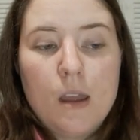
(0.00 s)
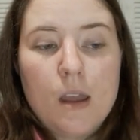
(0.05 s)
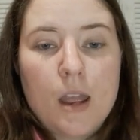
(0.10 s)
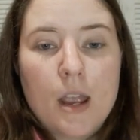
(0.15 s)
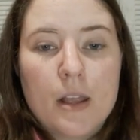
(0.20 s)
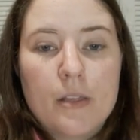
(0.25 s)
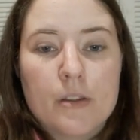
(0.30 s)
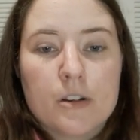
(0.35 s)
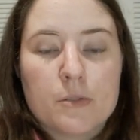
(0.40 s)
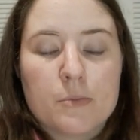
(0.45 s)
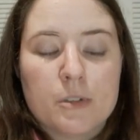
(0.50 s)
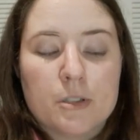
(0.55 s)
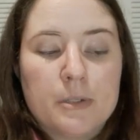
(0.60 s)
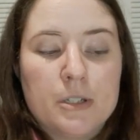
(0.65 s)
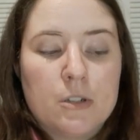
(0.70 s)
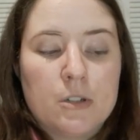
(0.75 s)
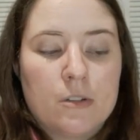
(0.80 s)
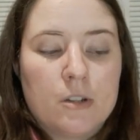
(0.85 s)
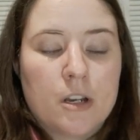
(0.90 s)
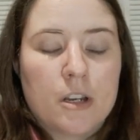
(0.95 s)
and they're supposed to
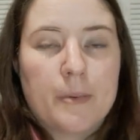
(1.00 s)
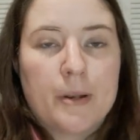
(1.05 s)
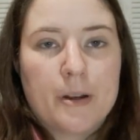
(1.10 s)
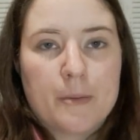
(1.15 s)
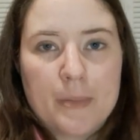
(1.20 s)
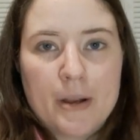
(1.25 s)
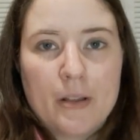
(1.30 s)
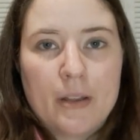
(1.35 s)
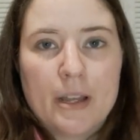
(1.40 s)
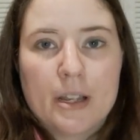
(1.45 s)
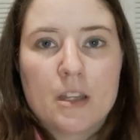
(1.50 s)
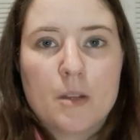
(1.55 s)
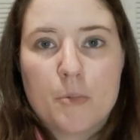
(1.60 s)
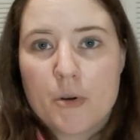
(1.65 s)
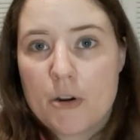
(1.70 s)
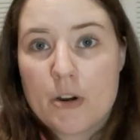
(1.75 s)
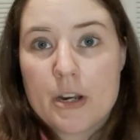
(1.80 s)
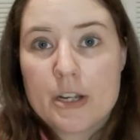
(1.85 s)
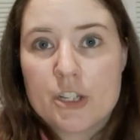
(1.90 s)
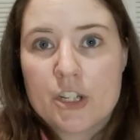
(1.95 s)
be doing a documentary about like the
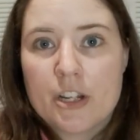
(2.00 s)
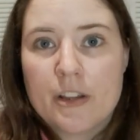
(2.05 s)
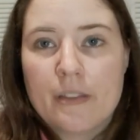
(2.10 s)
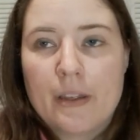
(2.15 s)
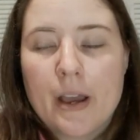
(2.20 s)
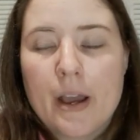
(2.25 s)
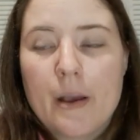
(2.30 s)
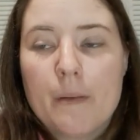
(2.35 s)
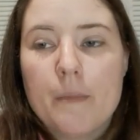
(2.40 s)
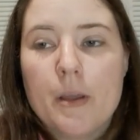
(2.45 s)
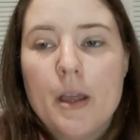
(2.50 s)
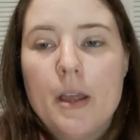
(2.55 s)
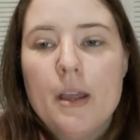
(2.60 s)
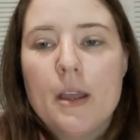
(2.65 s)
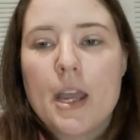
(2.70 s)
progression of that,